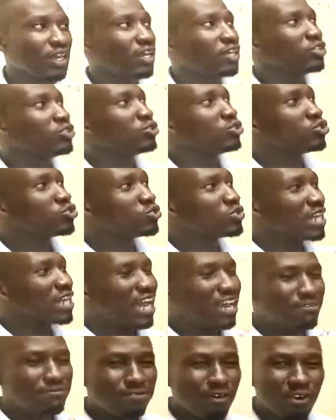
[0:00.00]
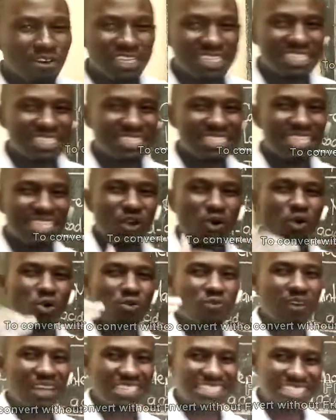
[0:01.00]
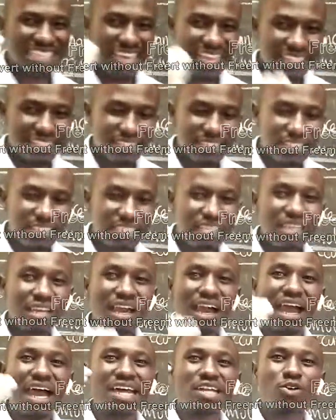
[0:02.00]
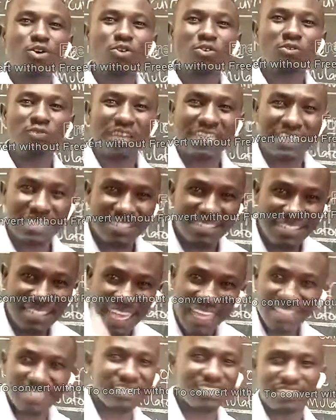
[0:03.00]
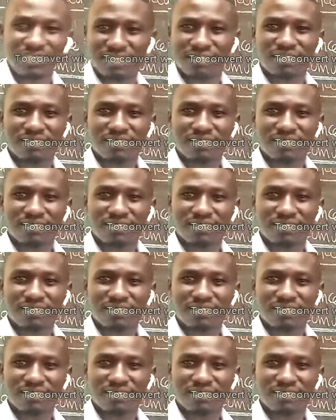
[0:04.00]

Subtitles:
You should avoid overcharging and over discharging.